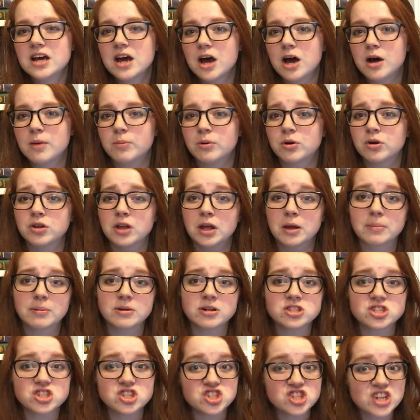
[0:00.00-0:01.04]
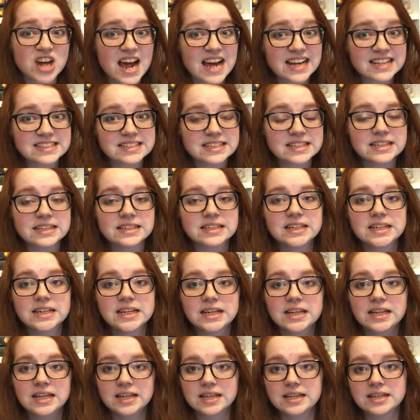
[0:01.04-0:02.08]
a book like Percy Jackson
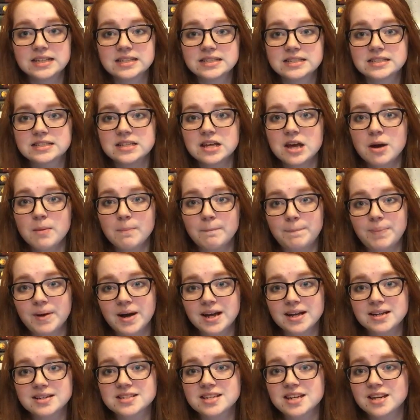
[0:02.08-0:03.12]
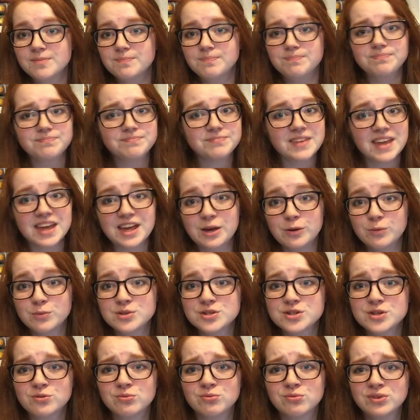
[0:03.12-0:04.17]
is, but it
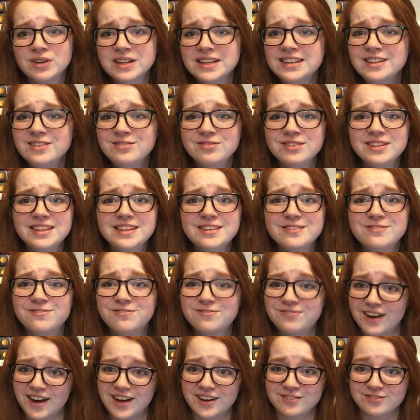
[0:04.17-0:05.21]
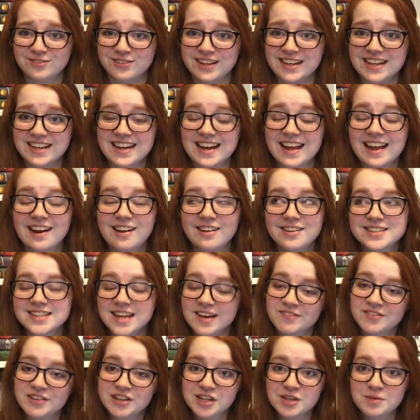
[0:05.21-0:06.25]
was a really, really fun read, and I'll
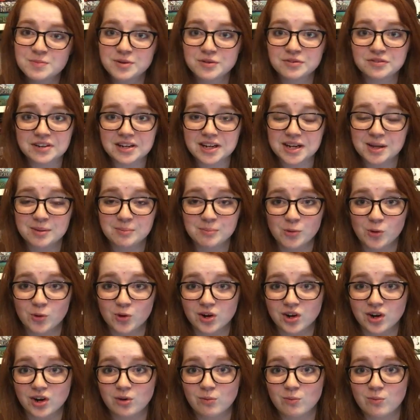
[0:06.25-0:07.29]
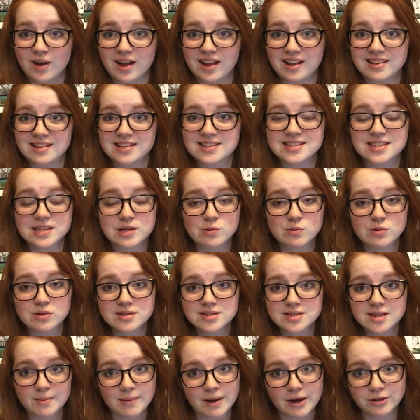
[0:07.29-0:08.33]
definitely be reading more when the sequels
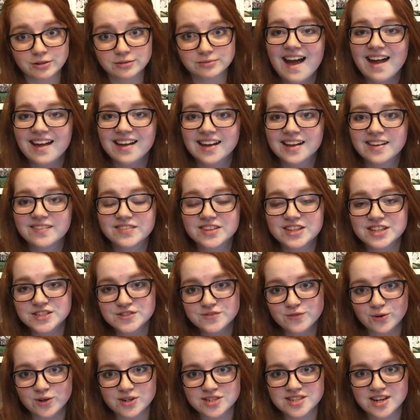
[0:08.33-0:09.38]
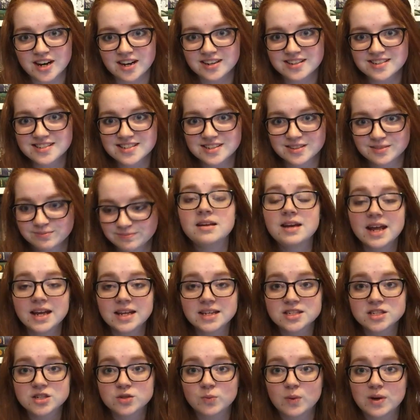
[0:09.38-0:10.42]
come out. I gave this 4 stars.
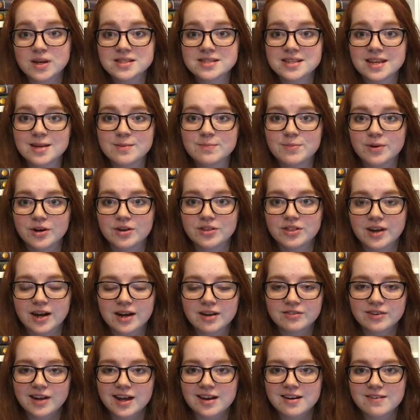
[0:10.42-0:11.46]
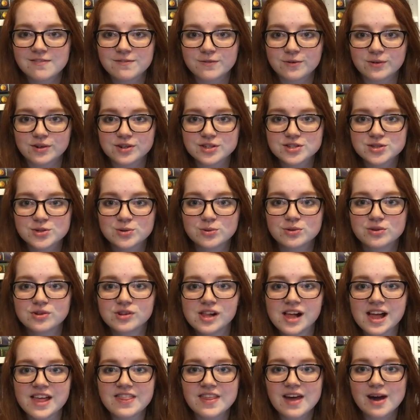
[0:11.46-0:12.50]
Next was a book that I read for school,
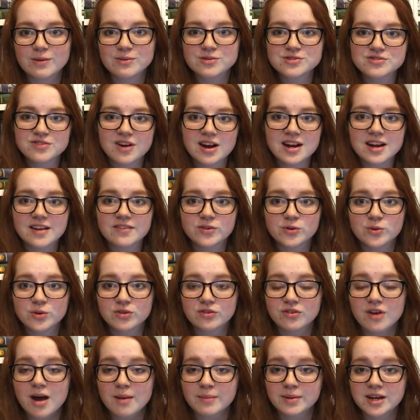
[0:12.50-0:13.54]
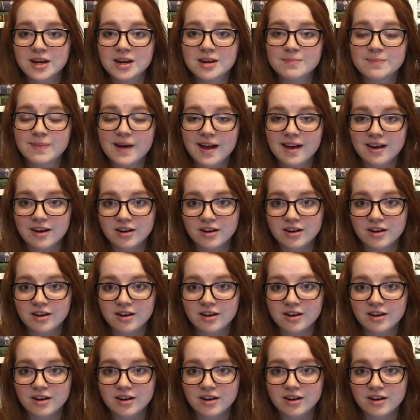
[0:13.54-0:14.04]
and that was Rendezvous with Rama by